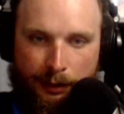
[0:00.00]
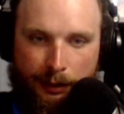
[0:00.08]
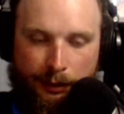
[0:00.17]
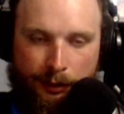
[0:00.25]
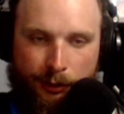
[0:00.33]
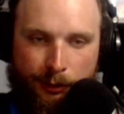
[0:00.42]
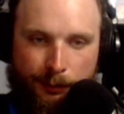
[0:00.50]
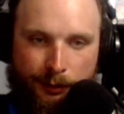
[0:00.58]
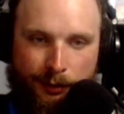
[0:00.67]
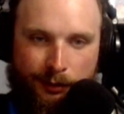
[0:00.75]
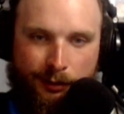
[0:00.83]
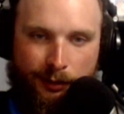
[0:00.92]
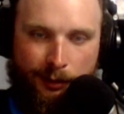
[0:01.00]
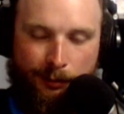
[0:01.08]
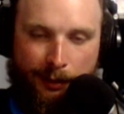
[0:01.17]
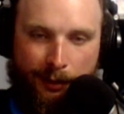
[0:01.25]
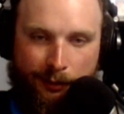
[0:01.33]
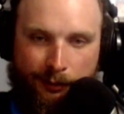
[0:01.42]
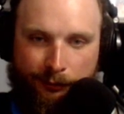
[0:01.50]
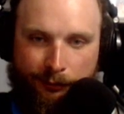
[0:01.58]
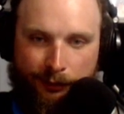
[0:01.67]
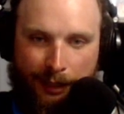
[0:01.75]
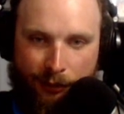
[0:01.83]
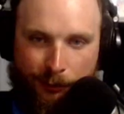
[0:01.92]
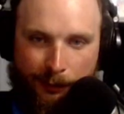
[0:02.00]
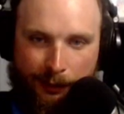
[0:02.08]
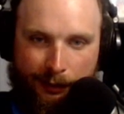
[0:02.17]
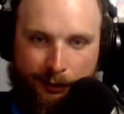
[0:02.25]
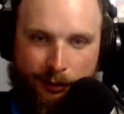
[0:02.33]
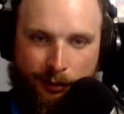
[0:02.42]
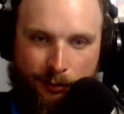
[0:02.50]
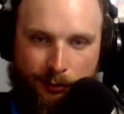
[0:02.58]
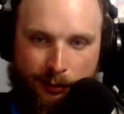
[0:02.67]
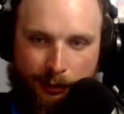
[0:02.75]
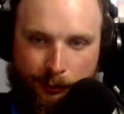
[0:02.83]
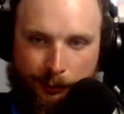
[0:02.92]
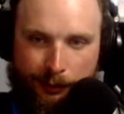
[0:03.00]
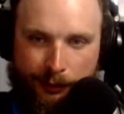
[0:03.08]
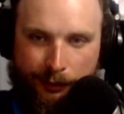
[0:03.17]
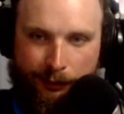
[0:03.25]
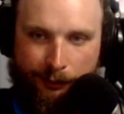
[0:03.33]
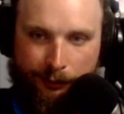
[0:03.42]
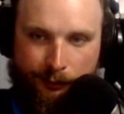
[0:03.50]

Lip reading: Could put gunpowder on flashbang. Don't think we care.